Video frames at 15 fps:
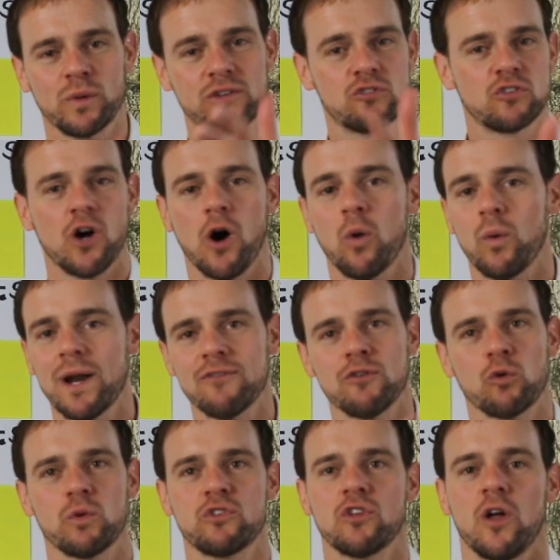the result,
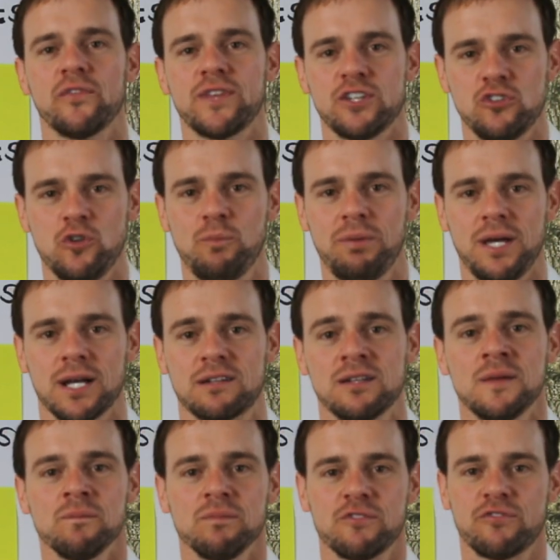whatever result that you
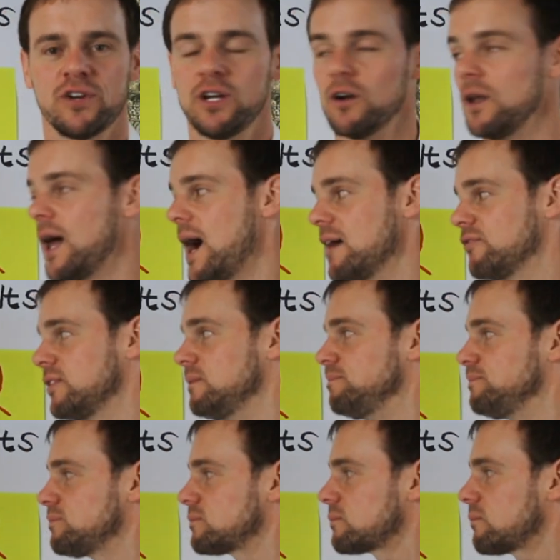picked for your life.
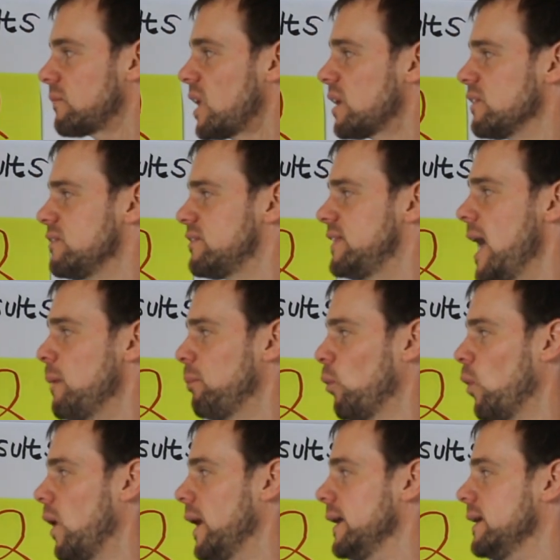Step
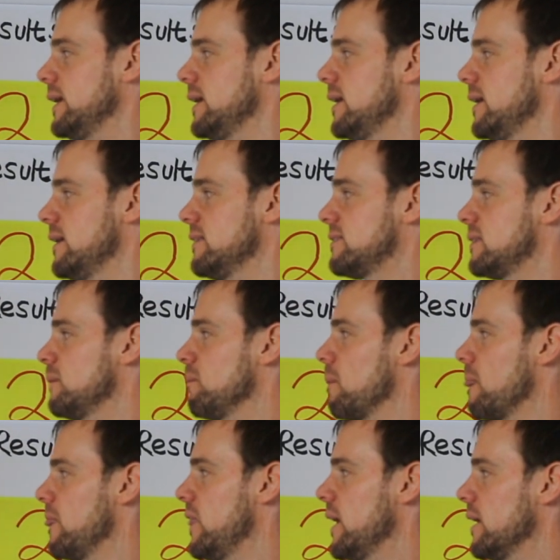one is
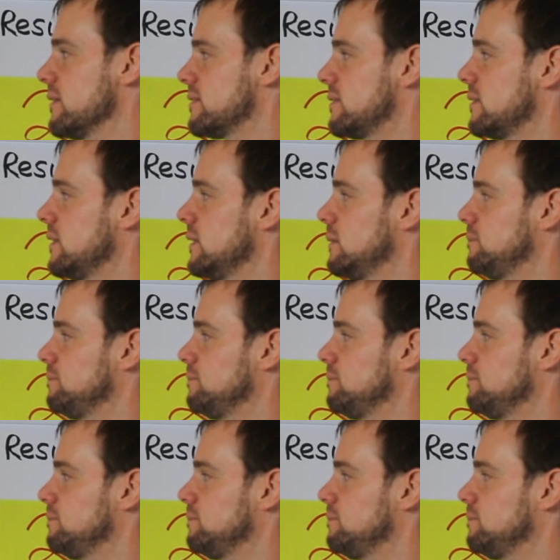this.